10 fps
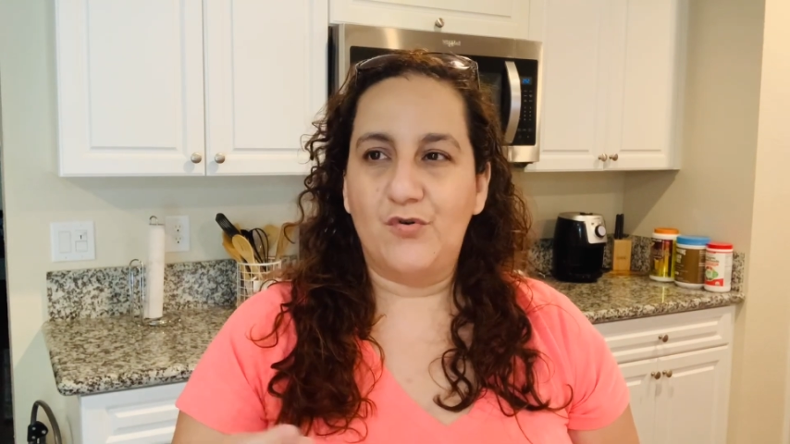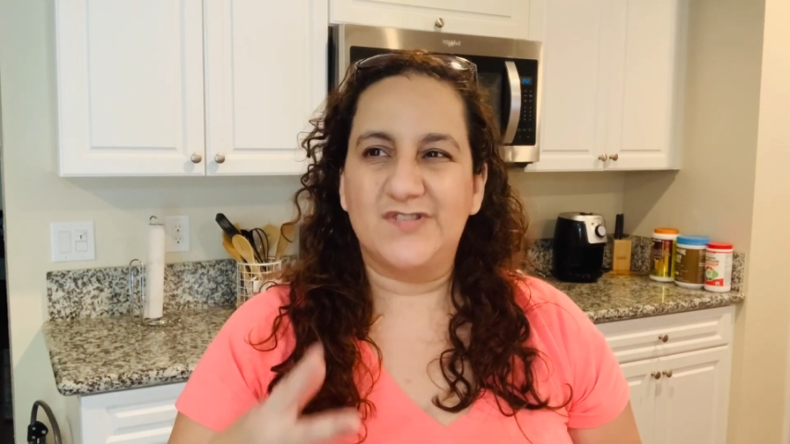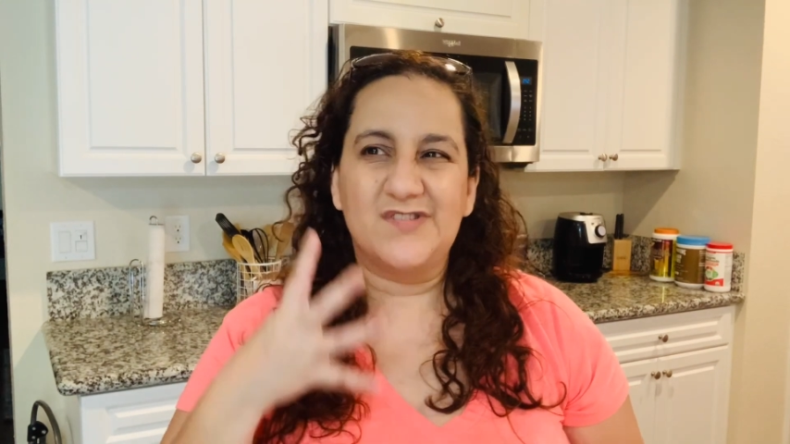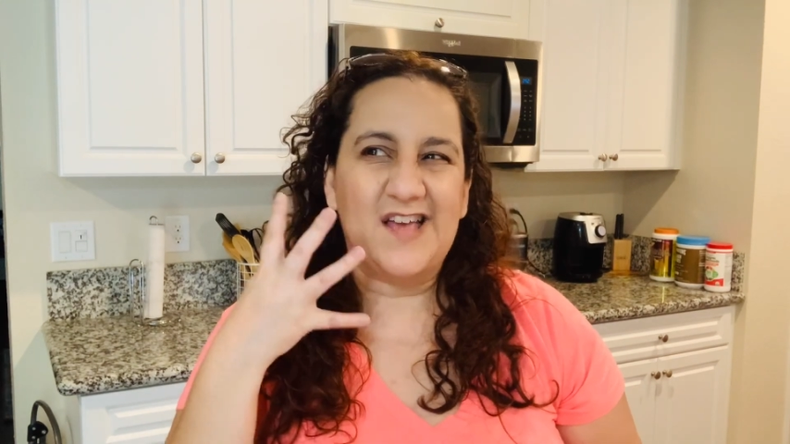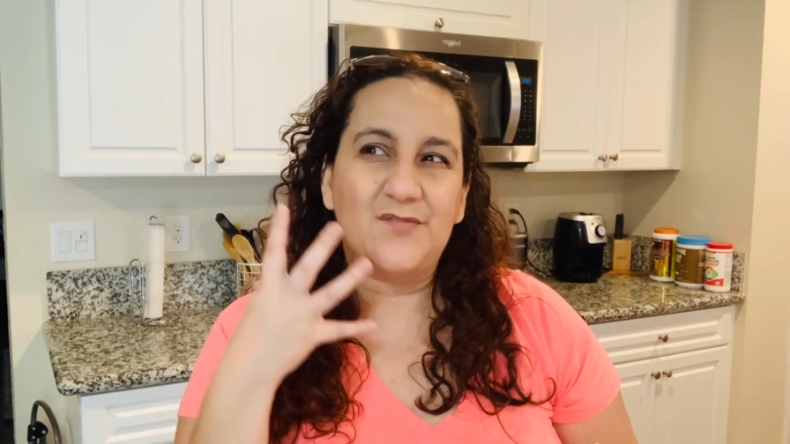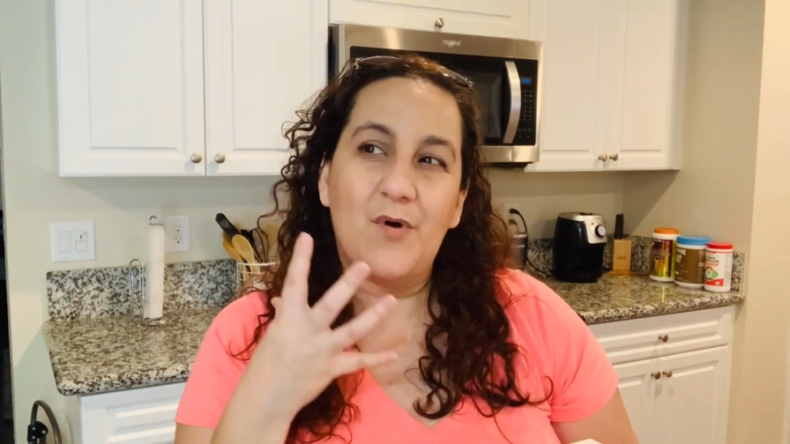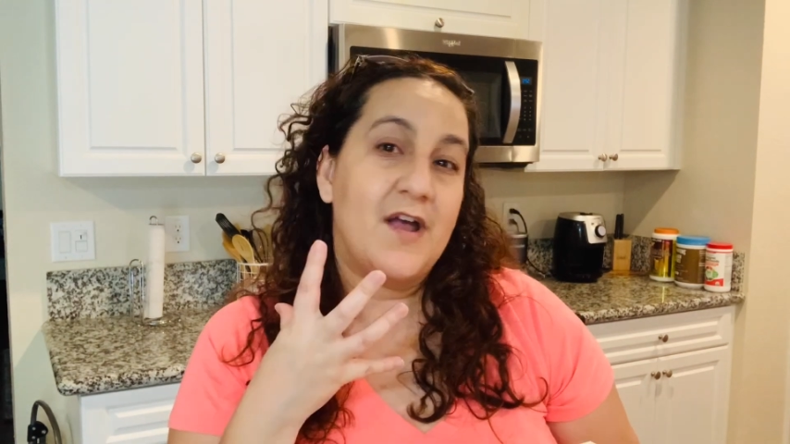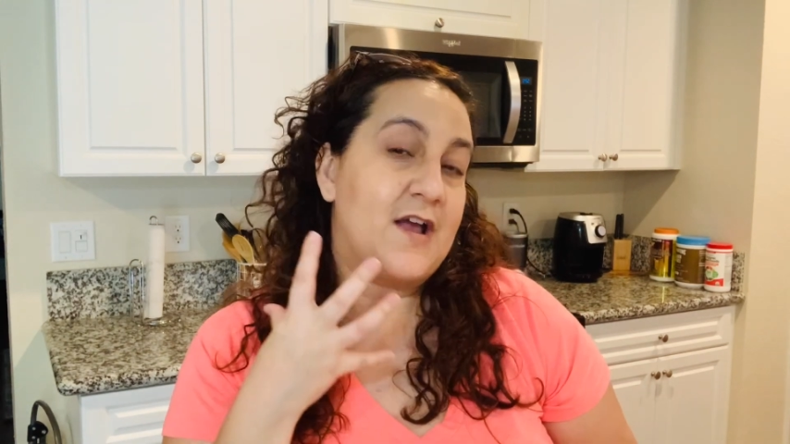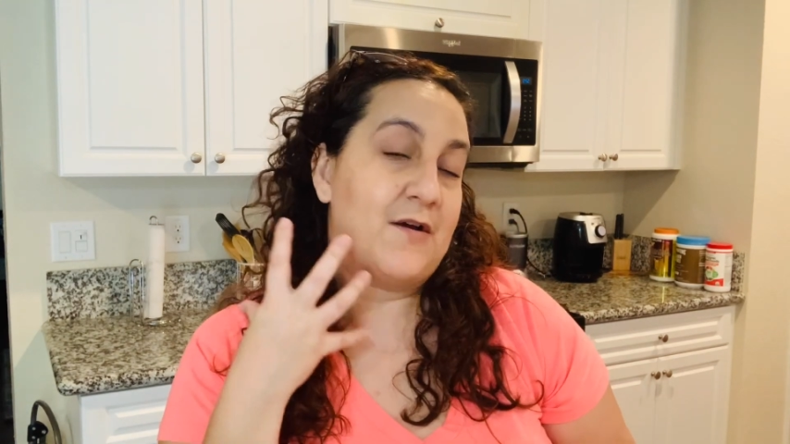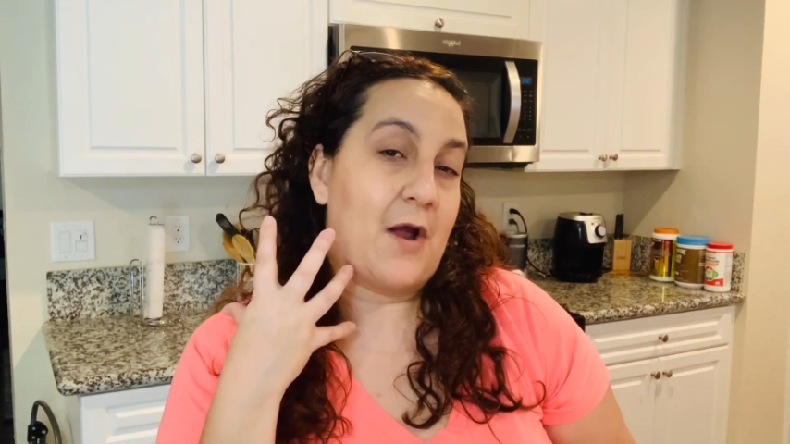So that's
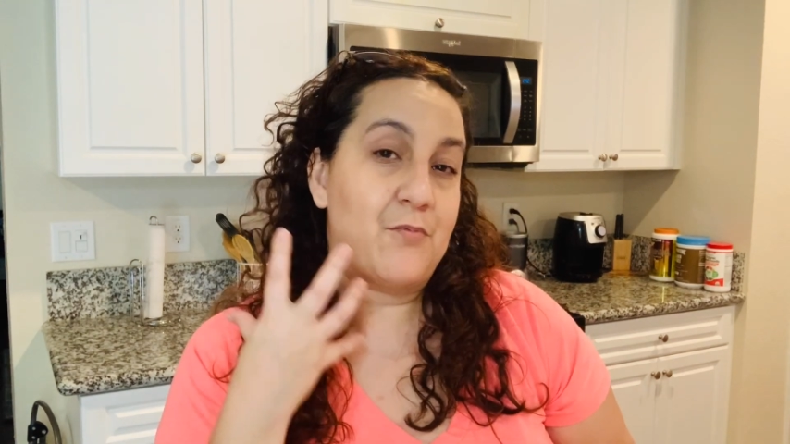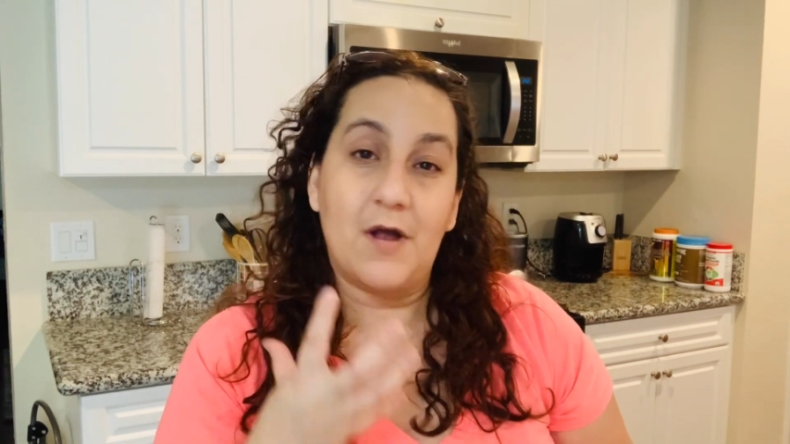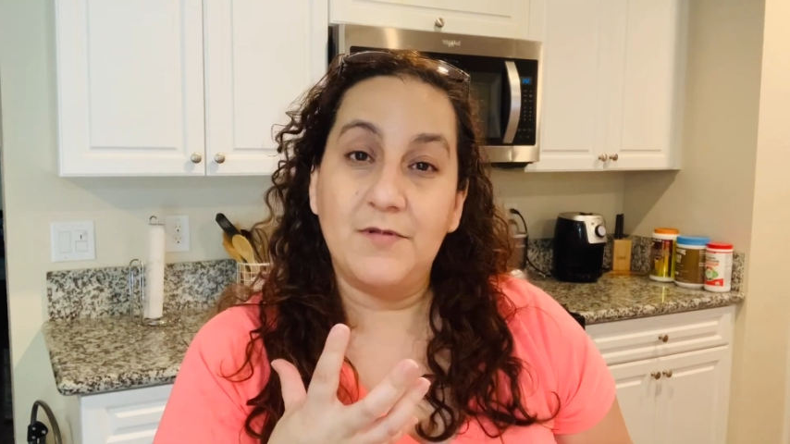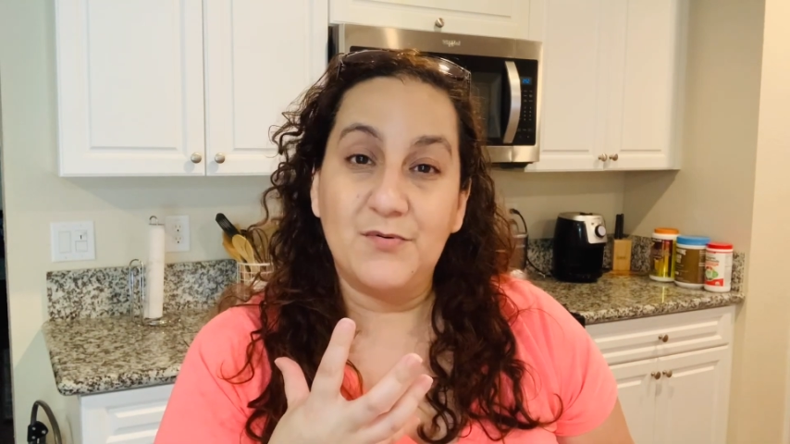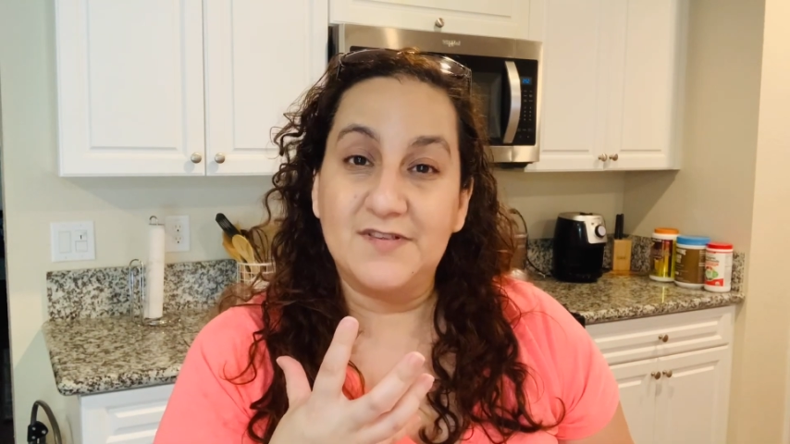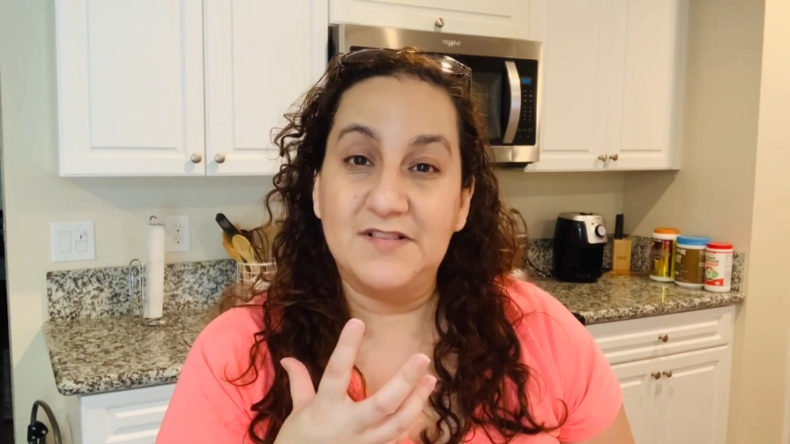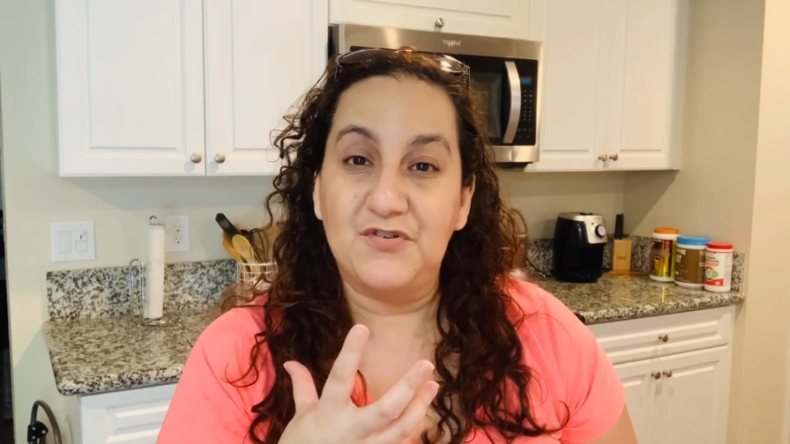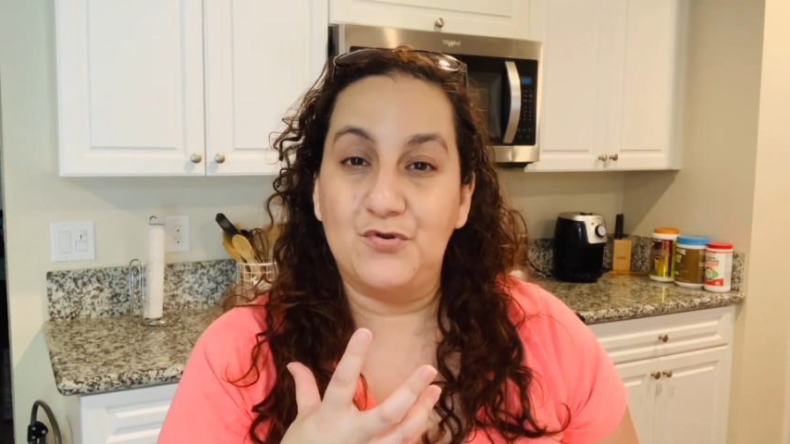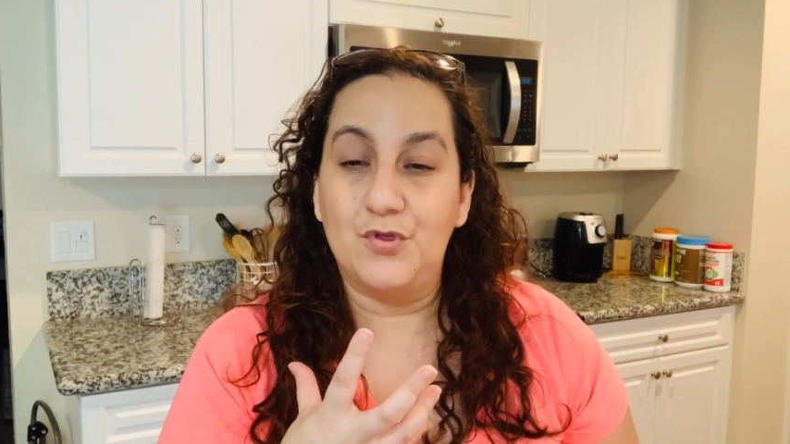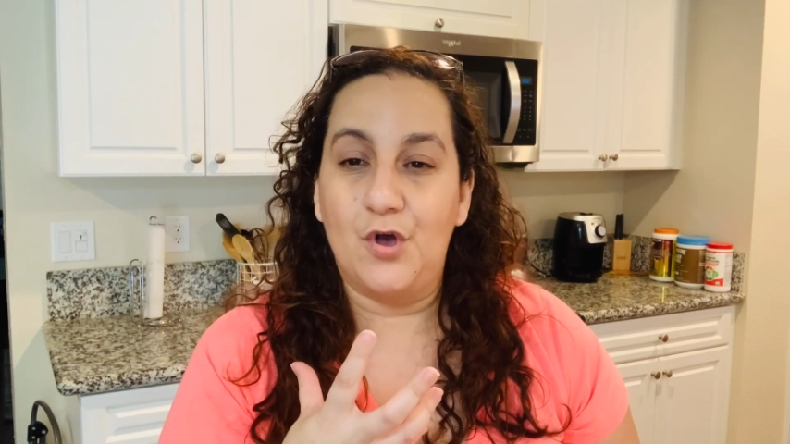why I probably was a
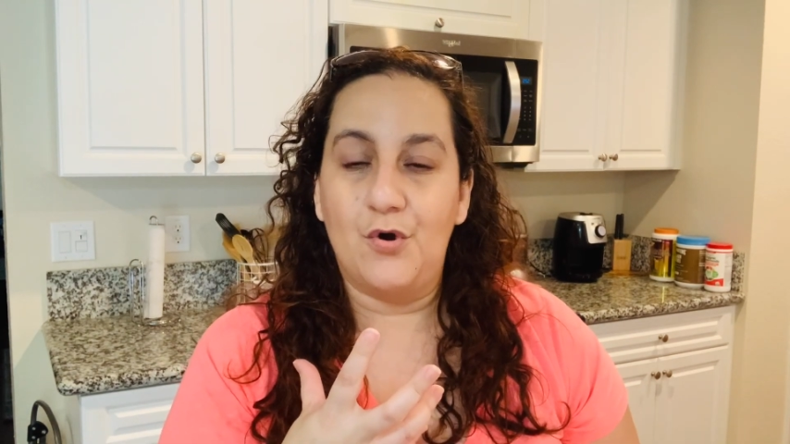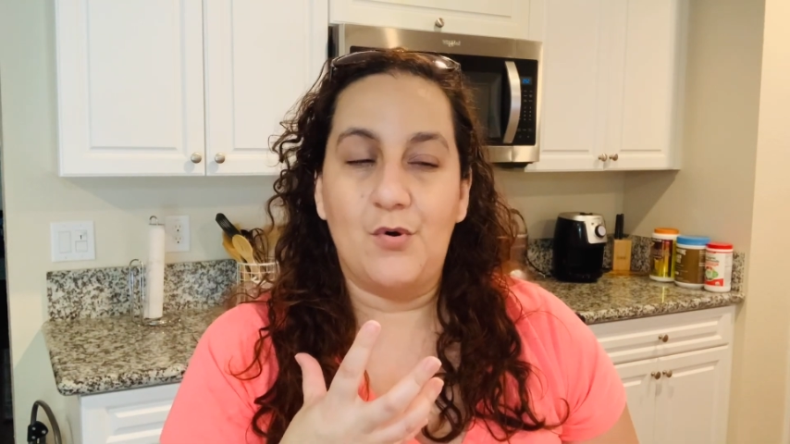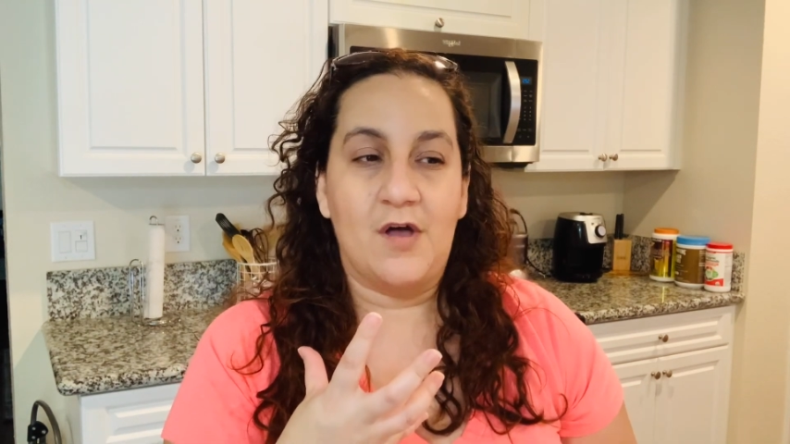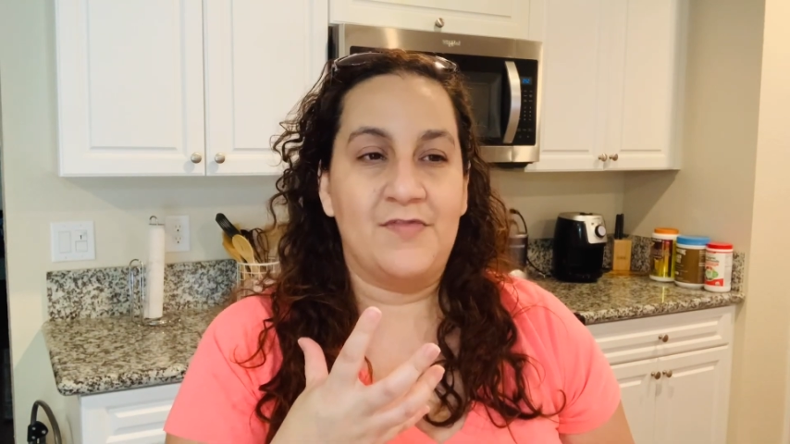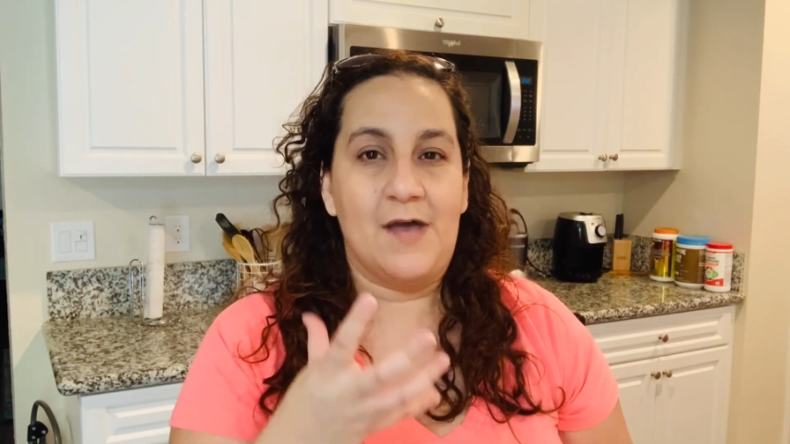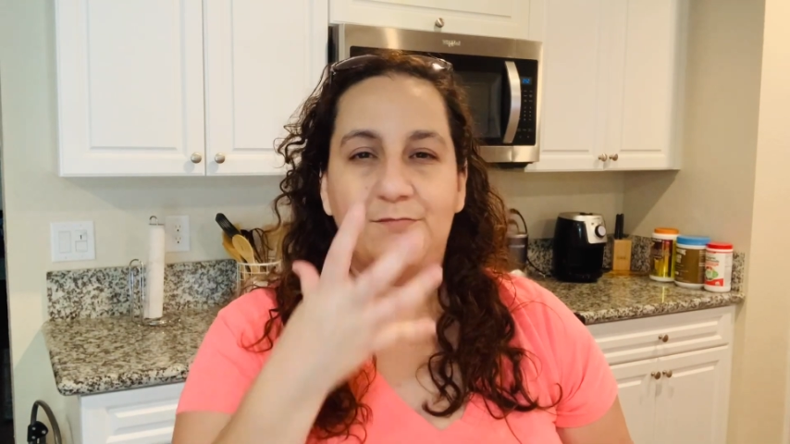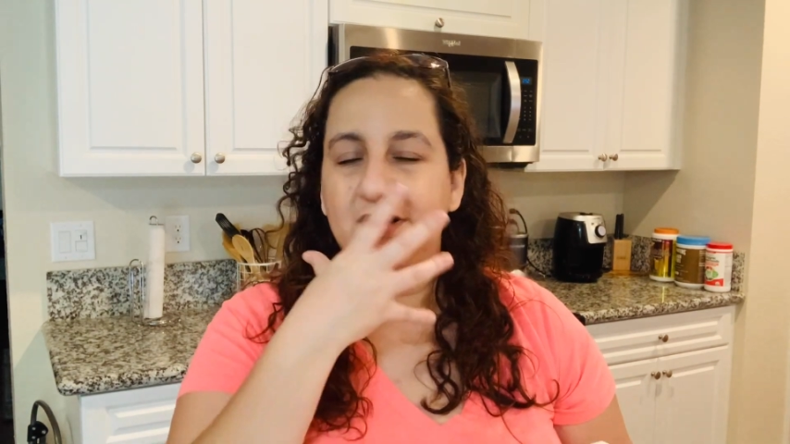little low on that.